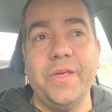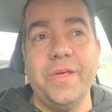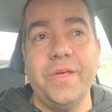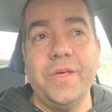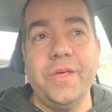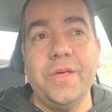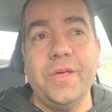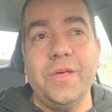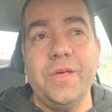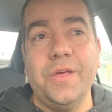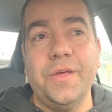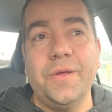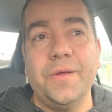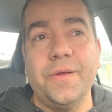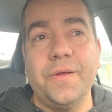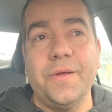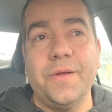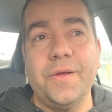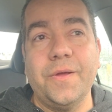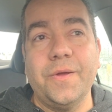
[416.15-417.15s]

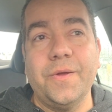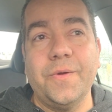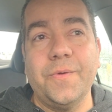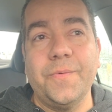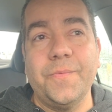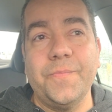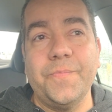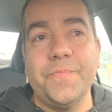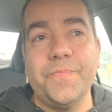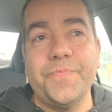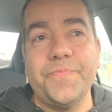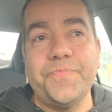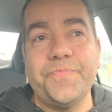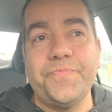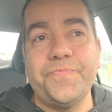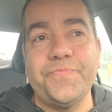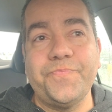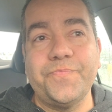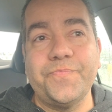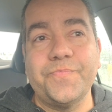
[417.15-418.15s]

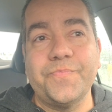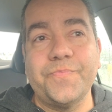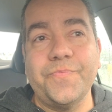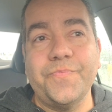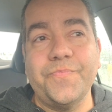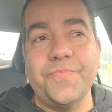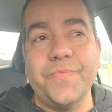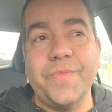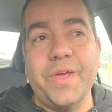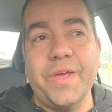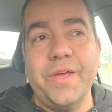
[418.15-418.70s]
(silence)